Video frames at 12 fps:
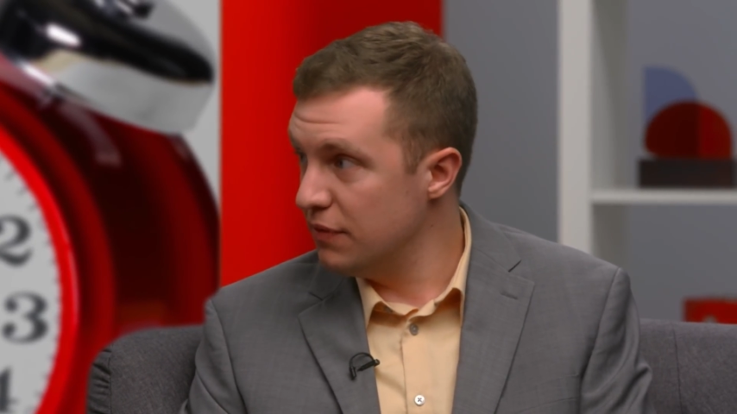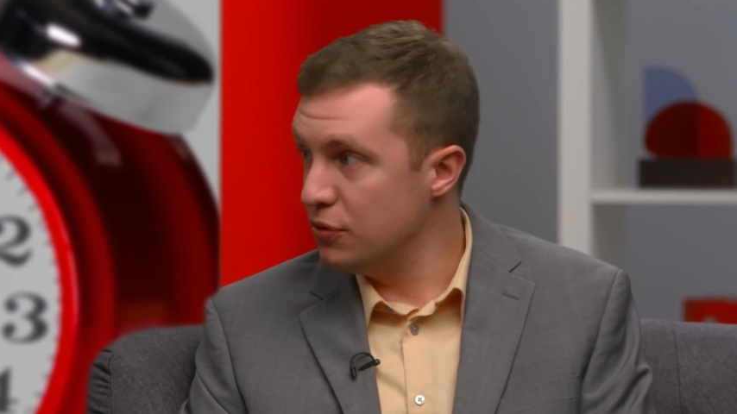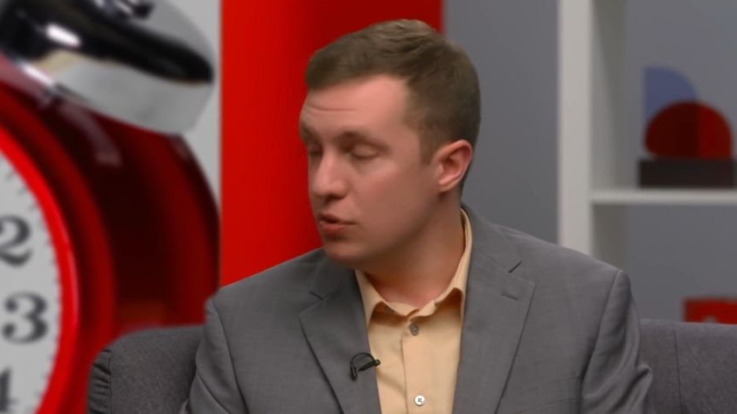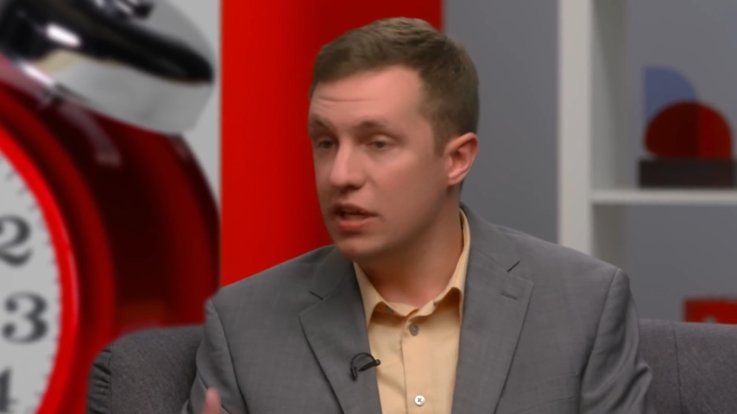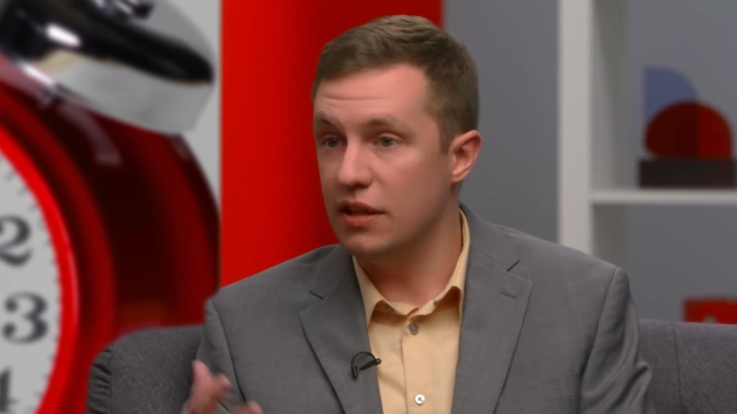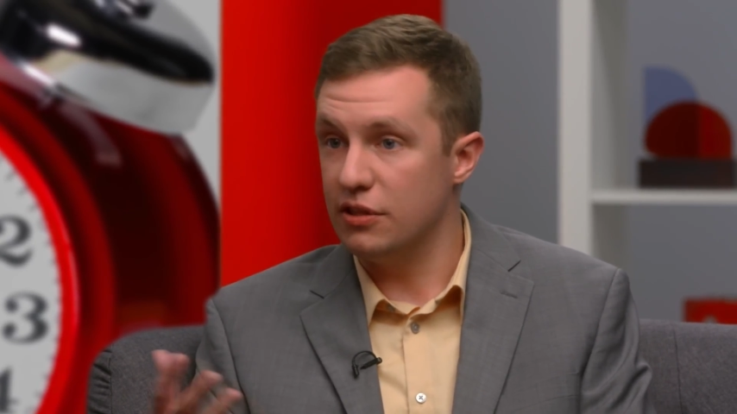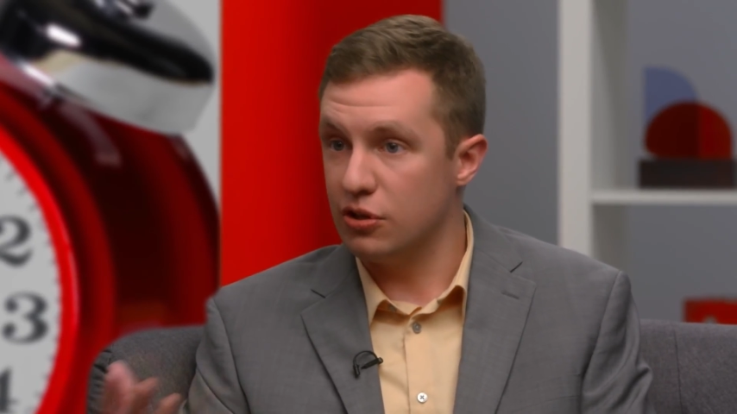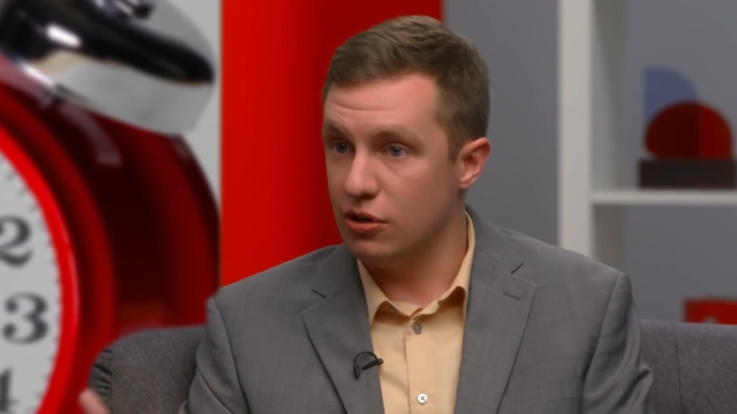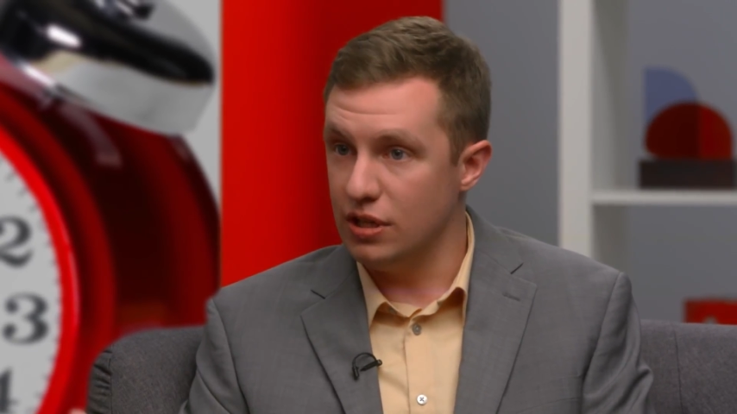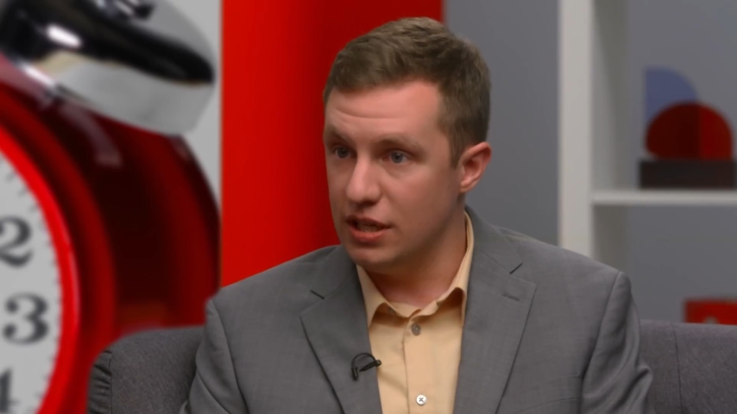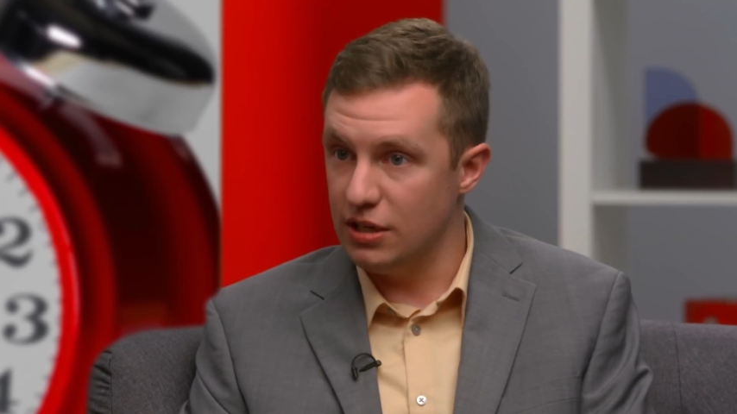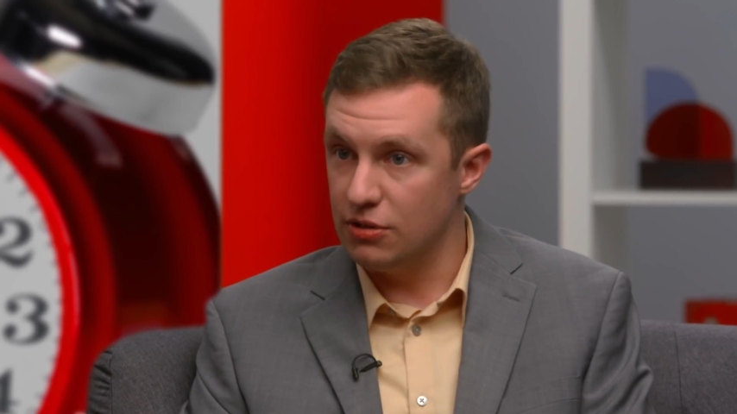If you need it in
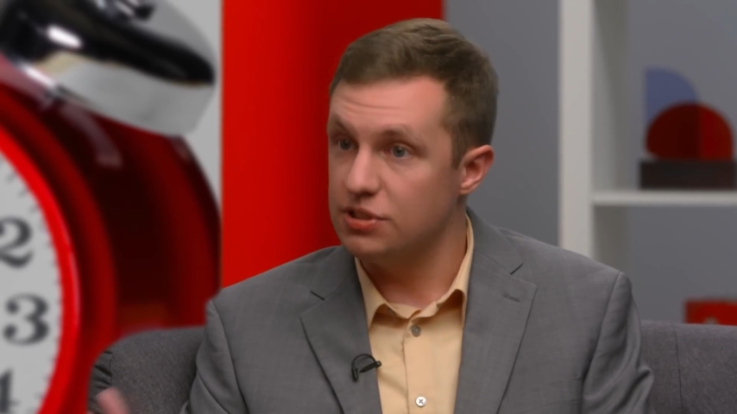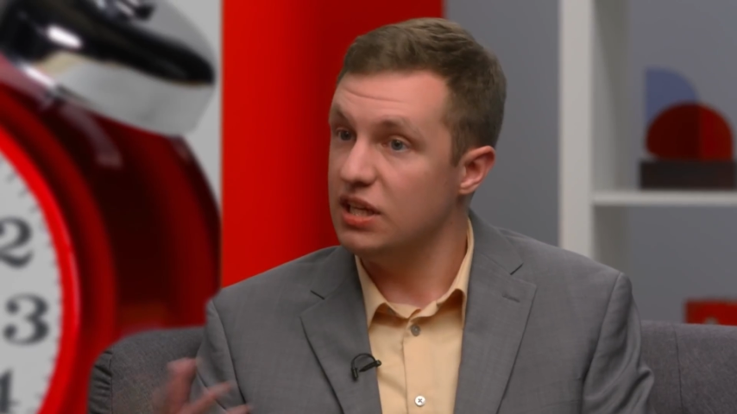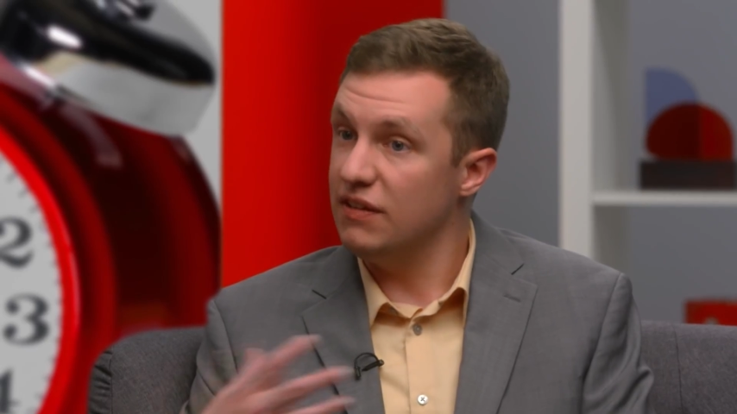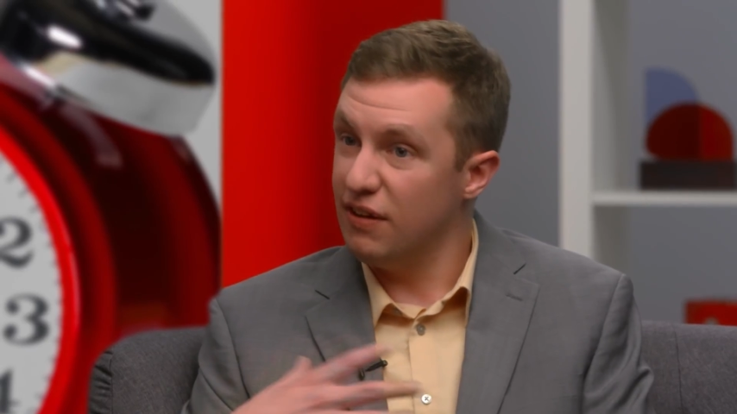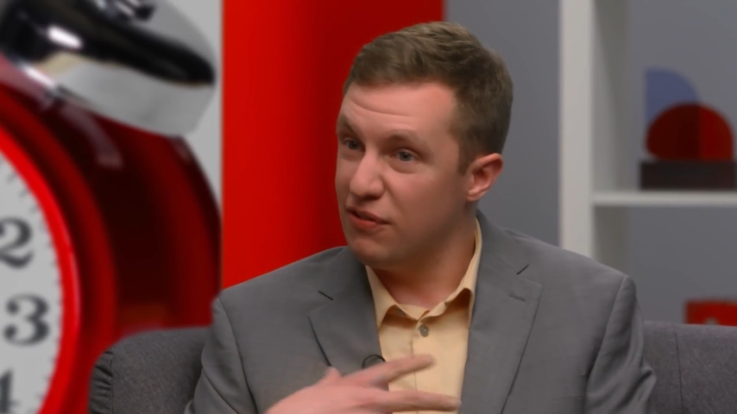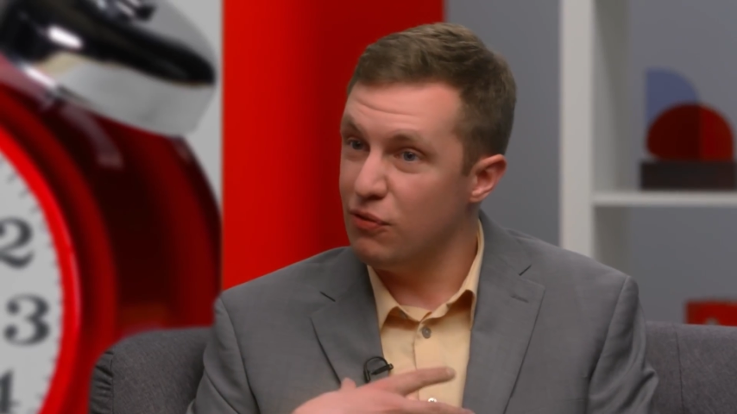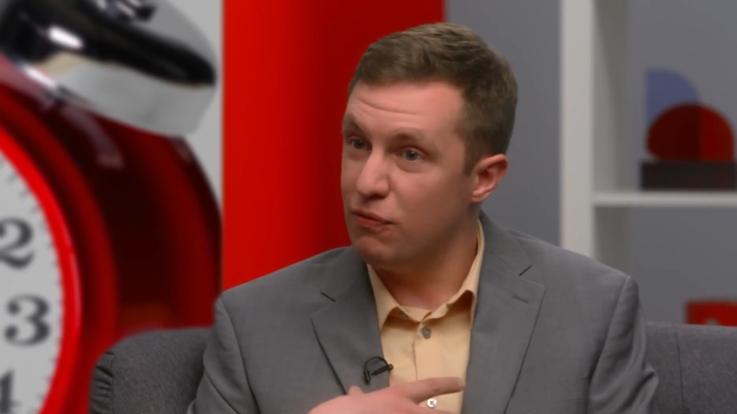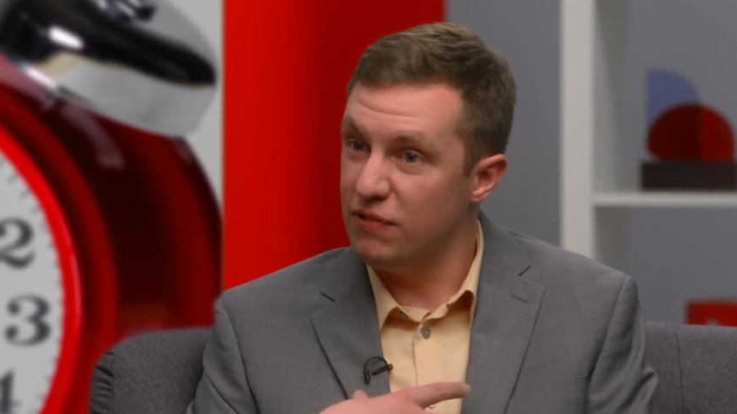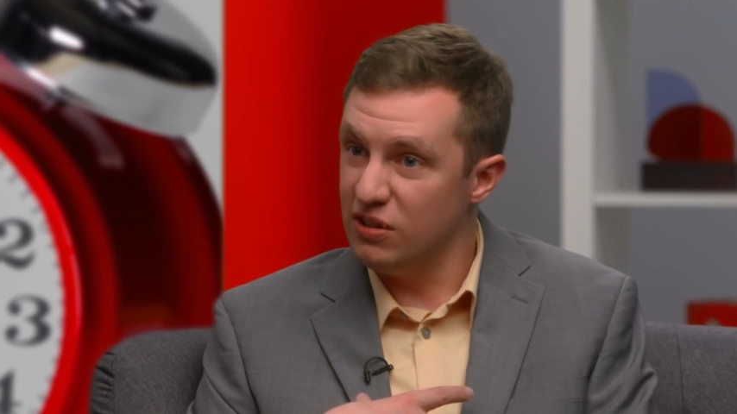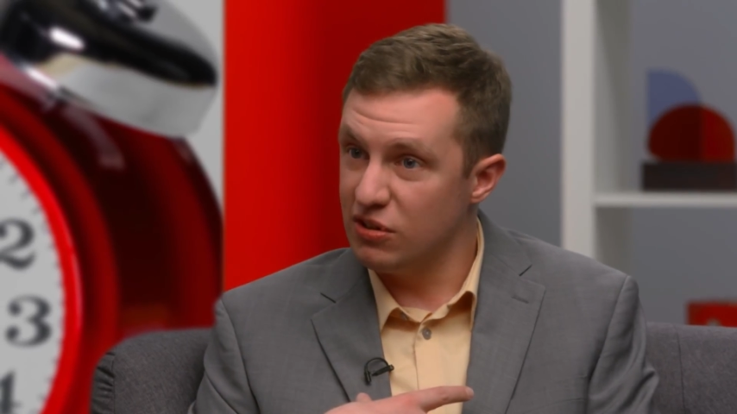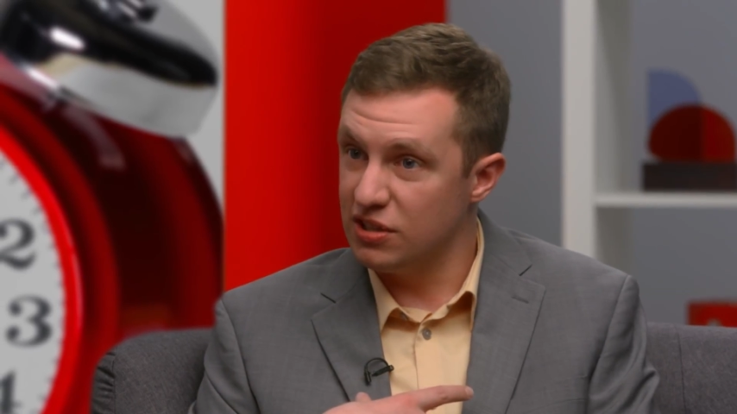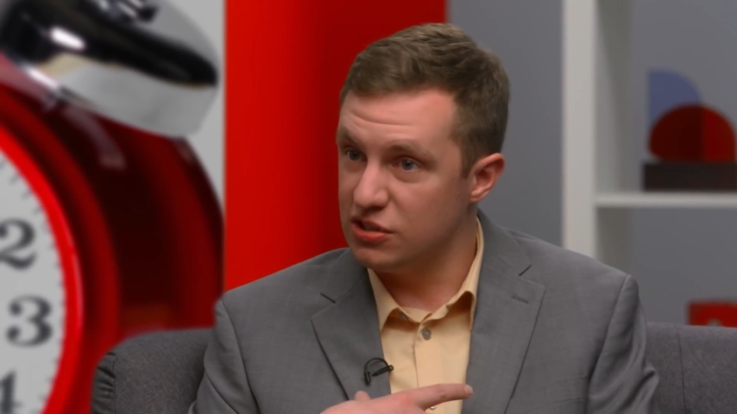30 years, even if you
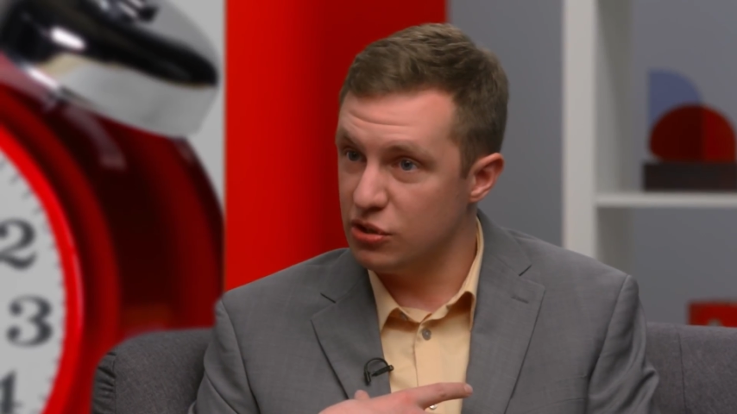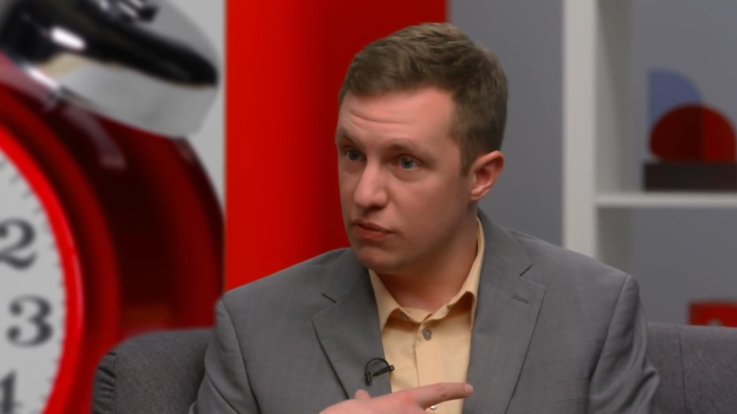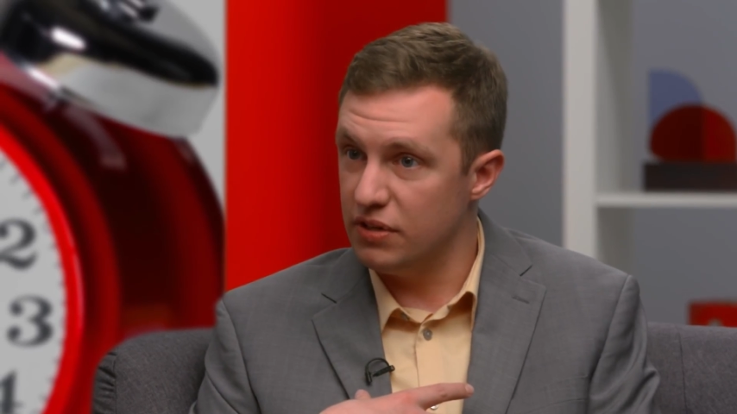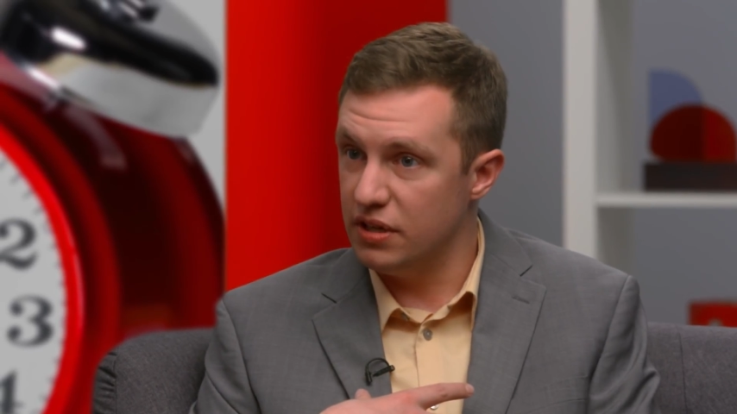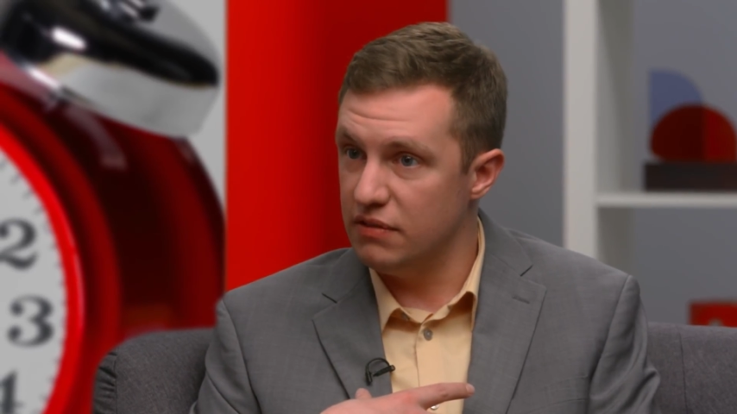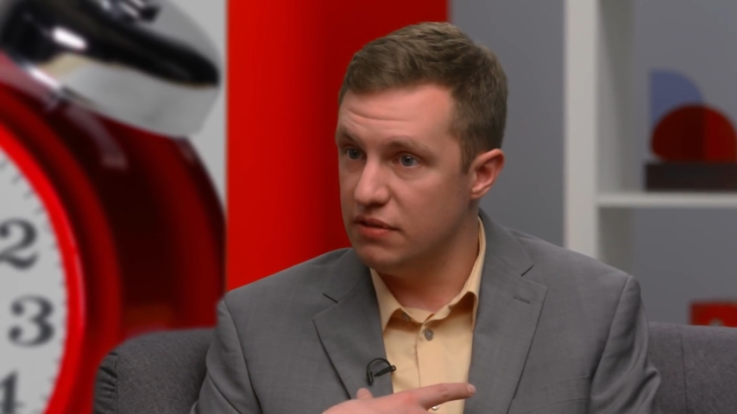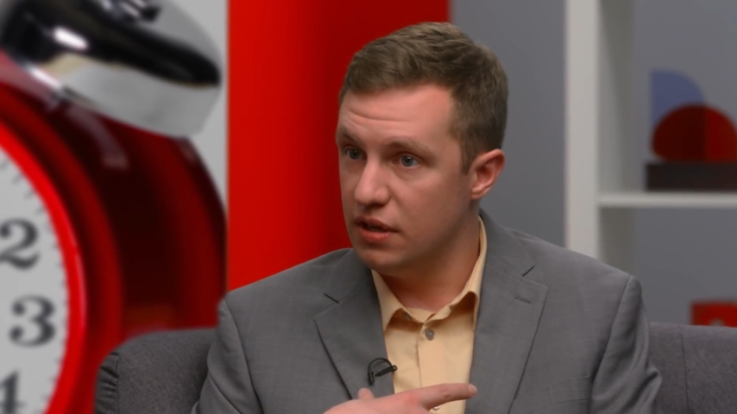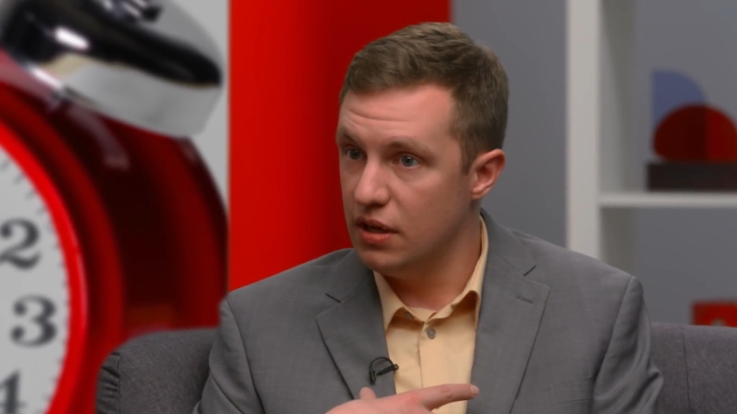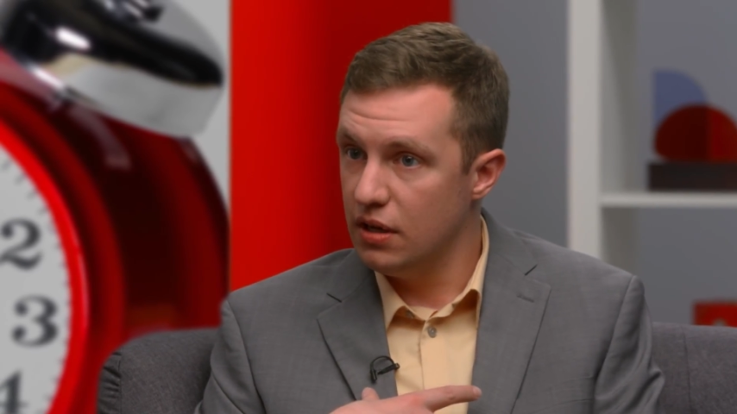feel conservative,